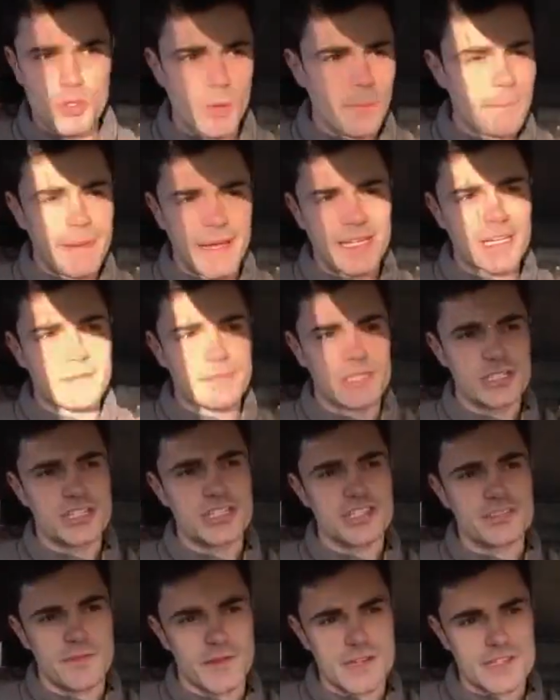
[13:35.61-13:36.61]
go and pick up the
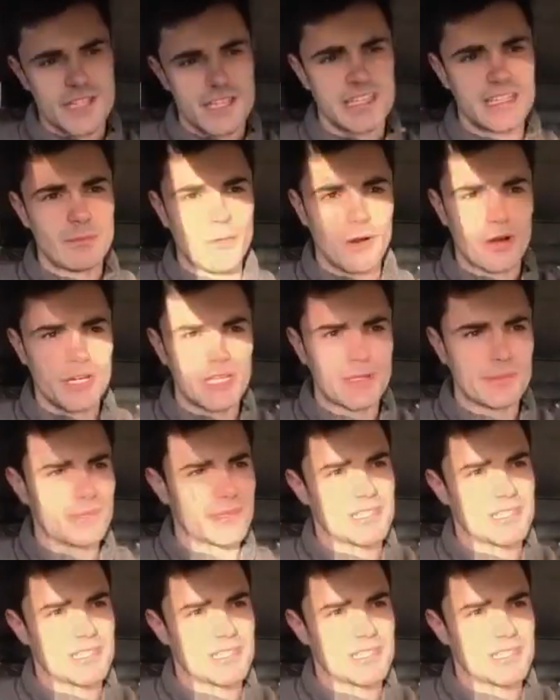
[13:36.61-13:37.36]
sheets first thing in the morning,